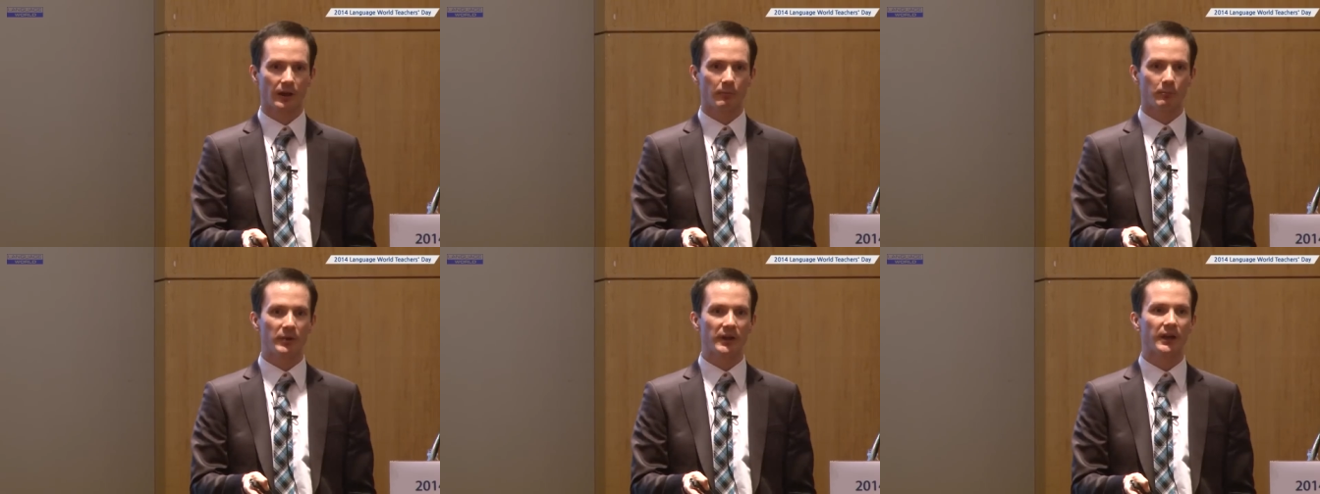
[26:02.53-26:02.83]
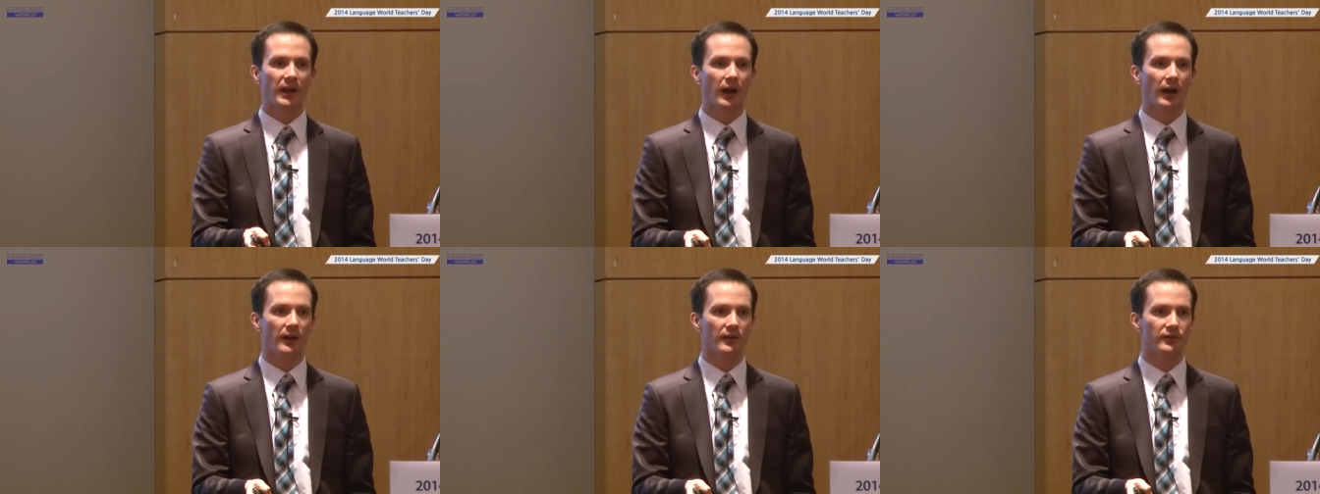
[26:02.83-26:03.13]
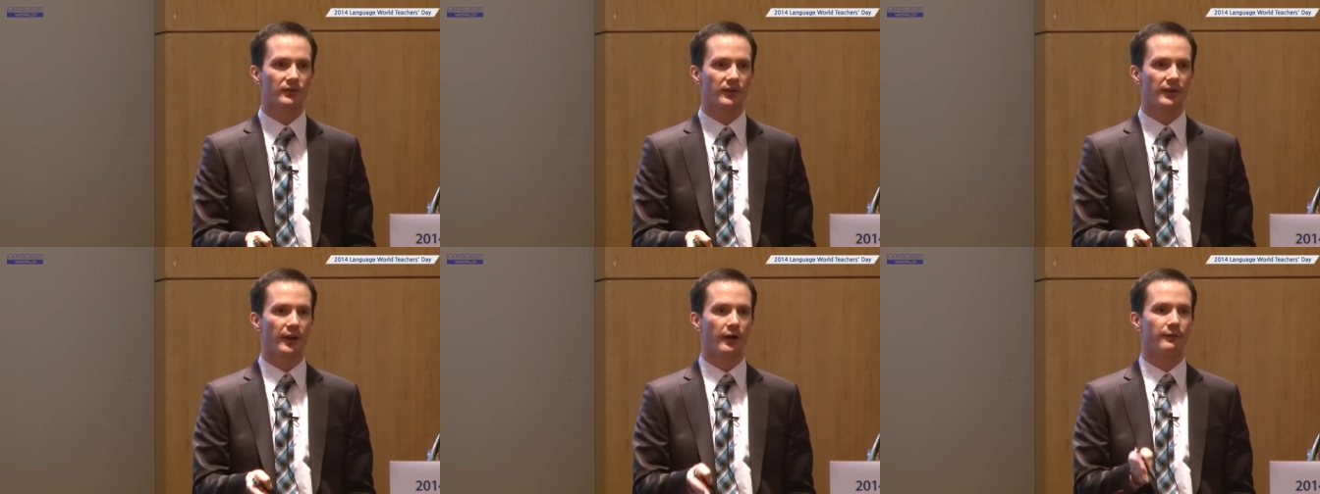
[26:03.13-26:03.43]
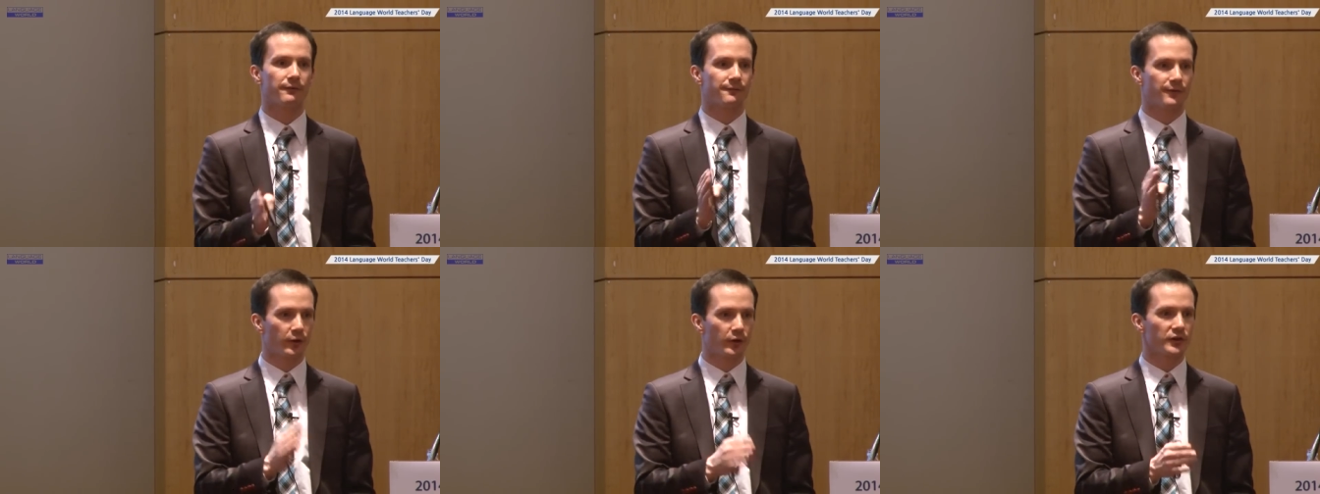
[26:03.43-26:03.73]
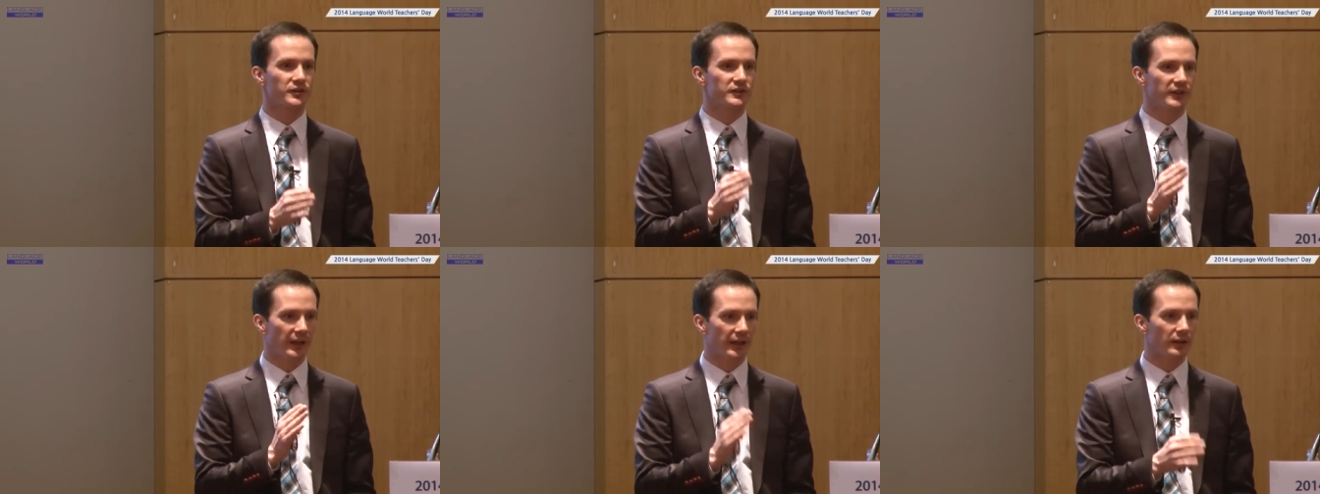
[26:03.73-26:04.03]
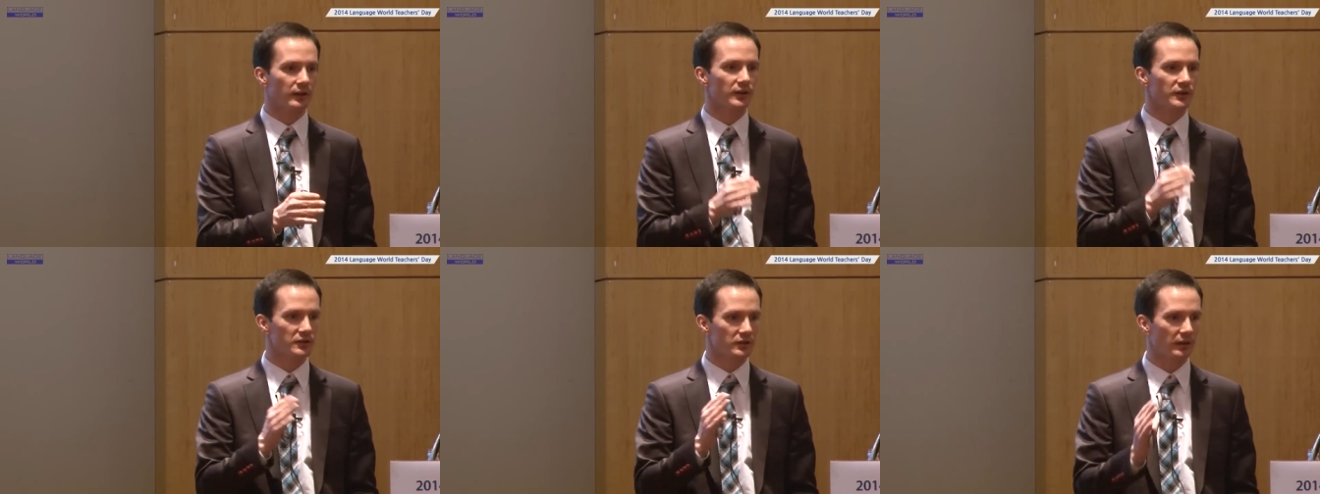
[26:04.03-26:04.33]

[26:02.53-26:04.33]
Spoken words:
because their first English